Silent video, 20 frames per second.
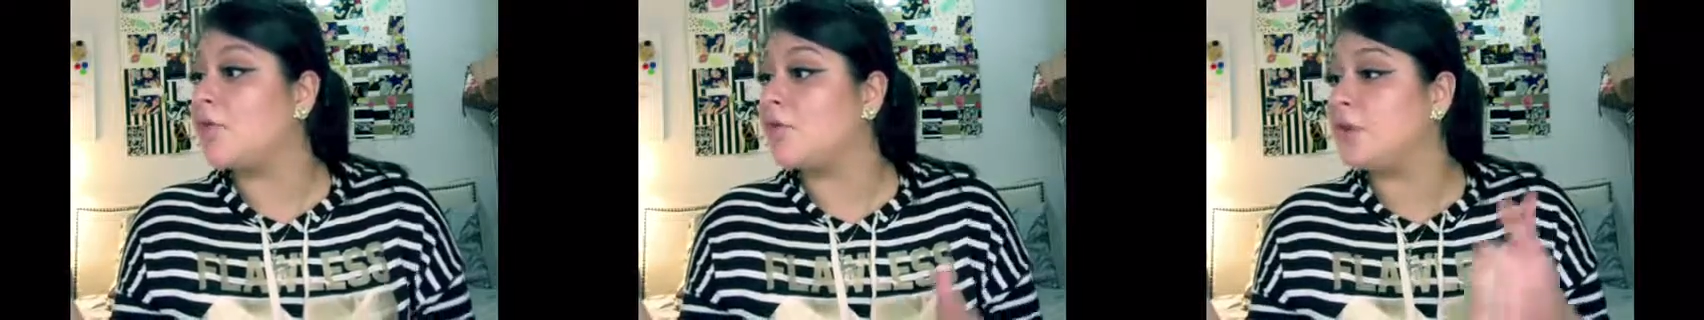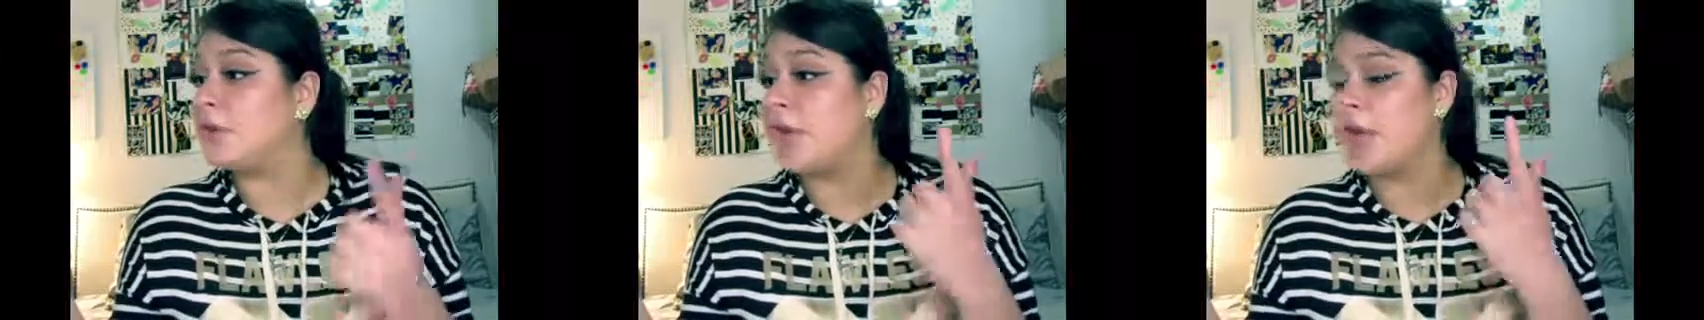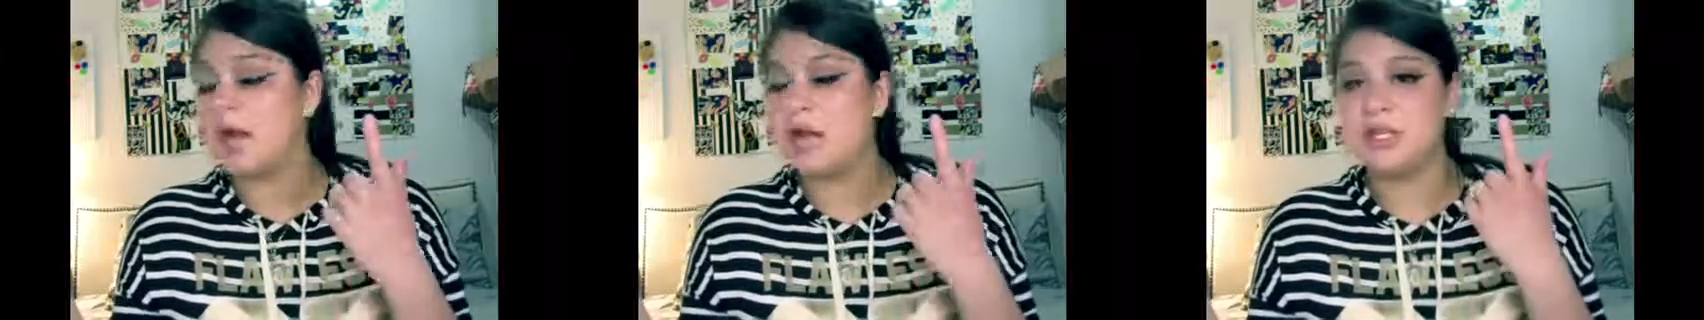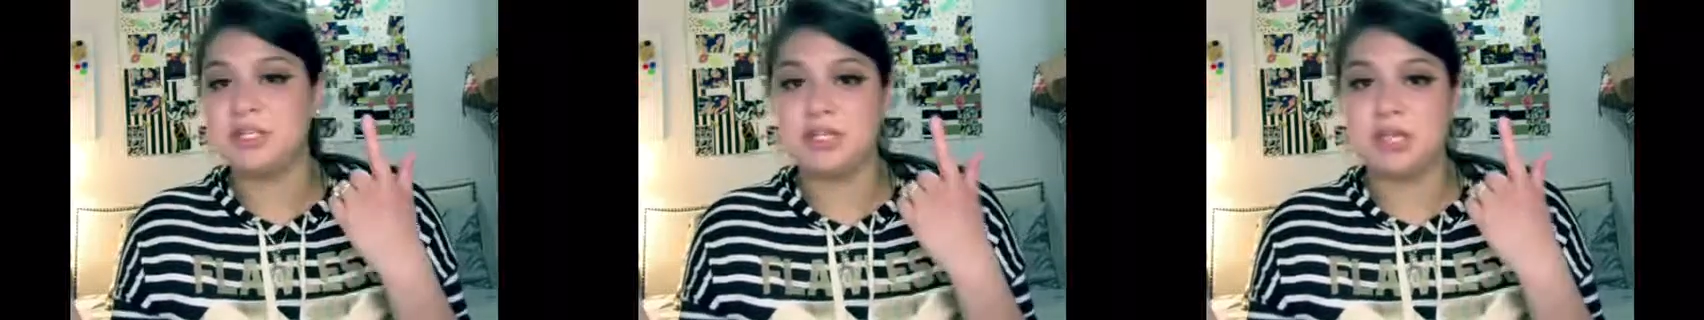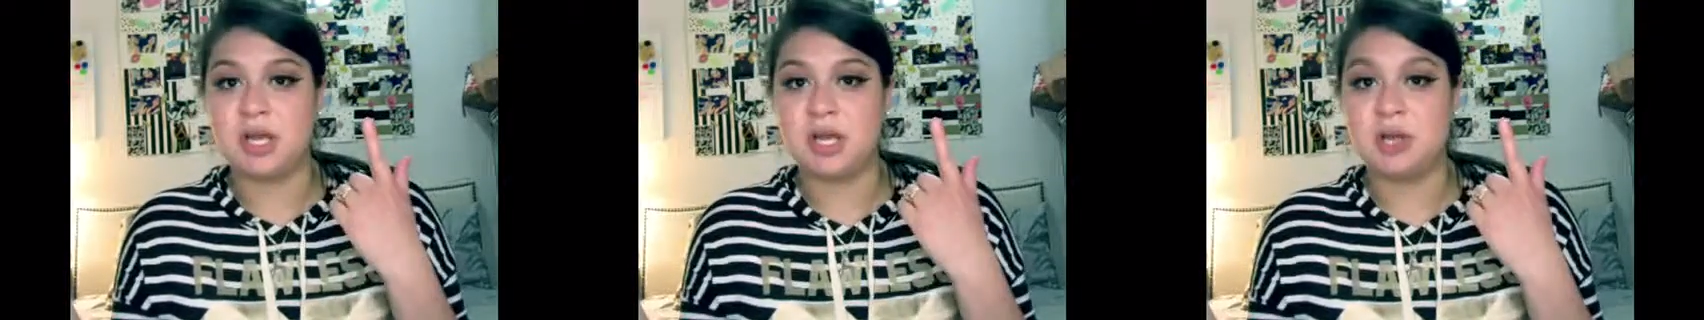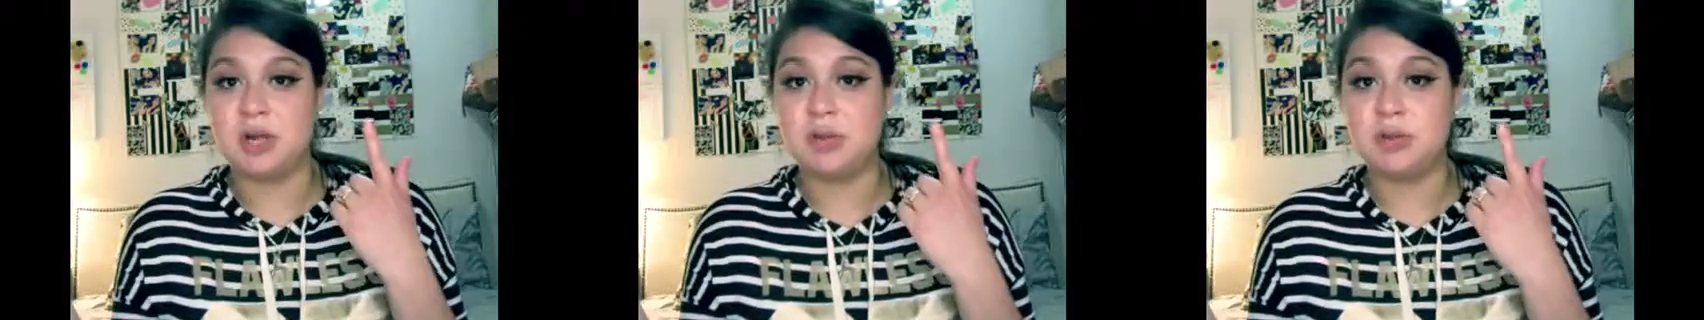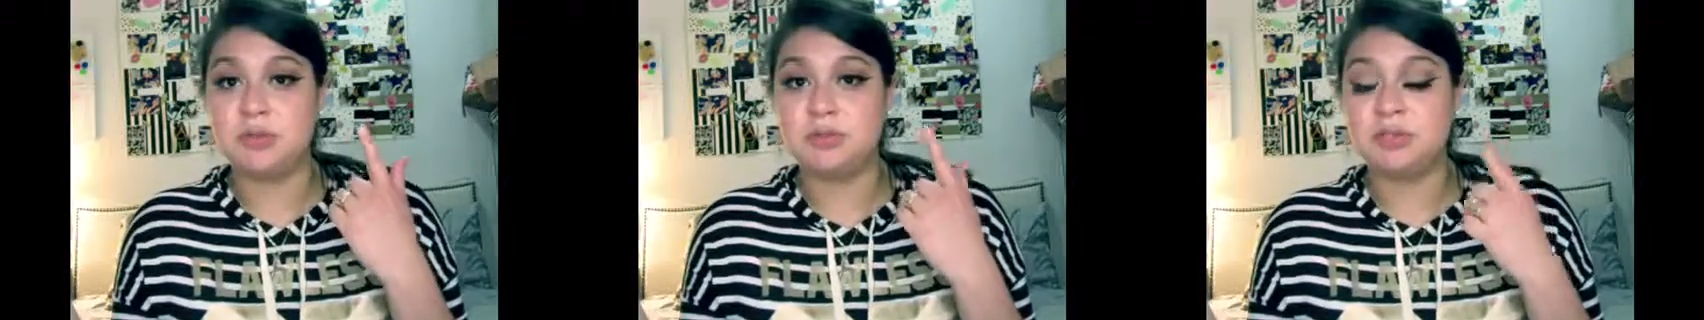the
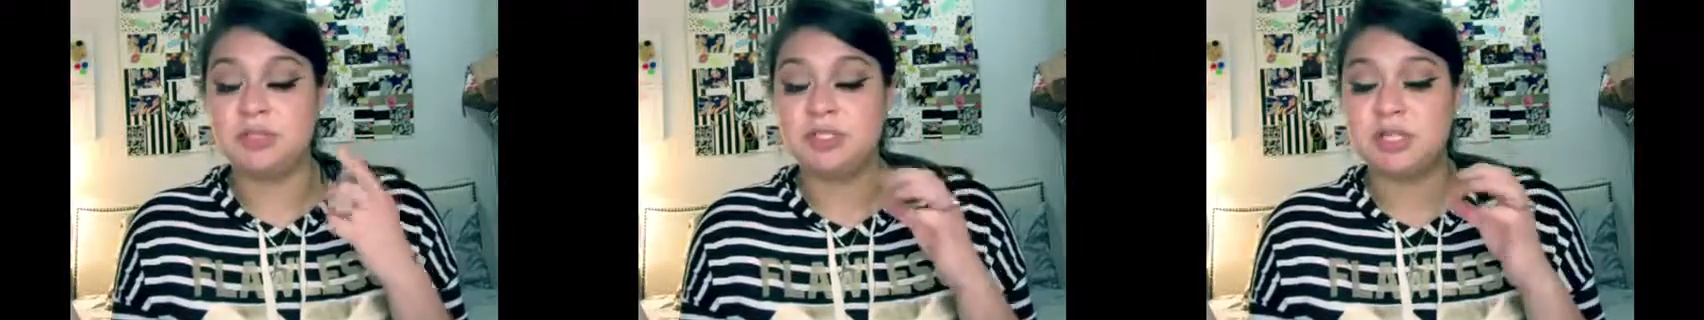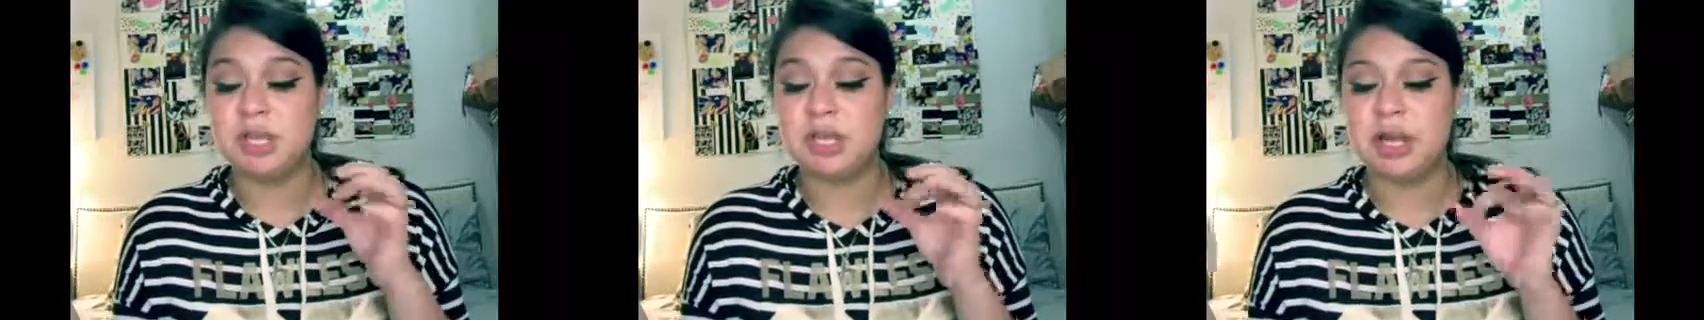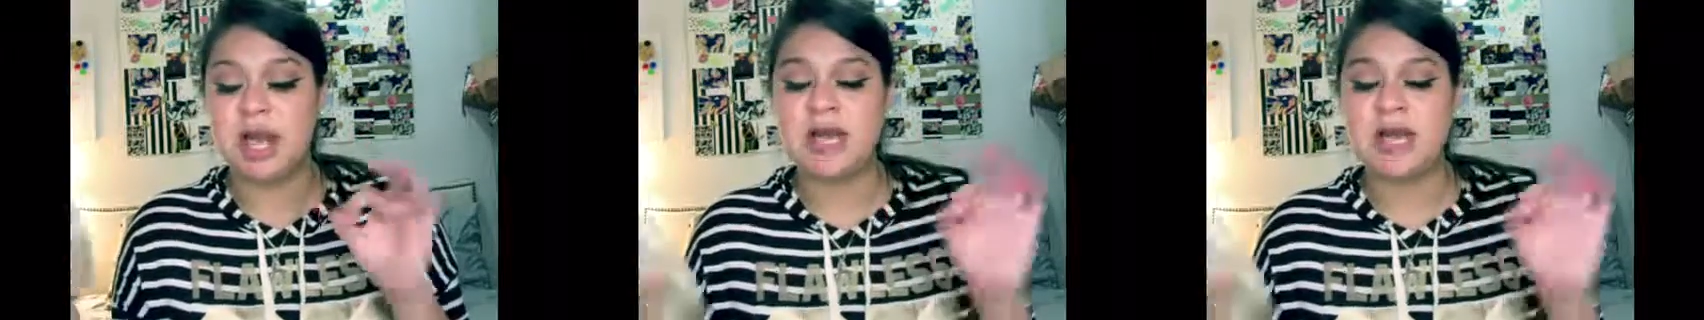eyeshadow stayed.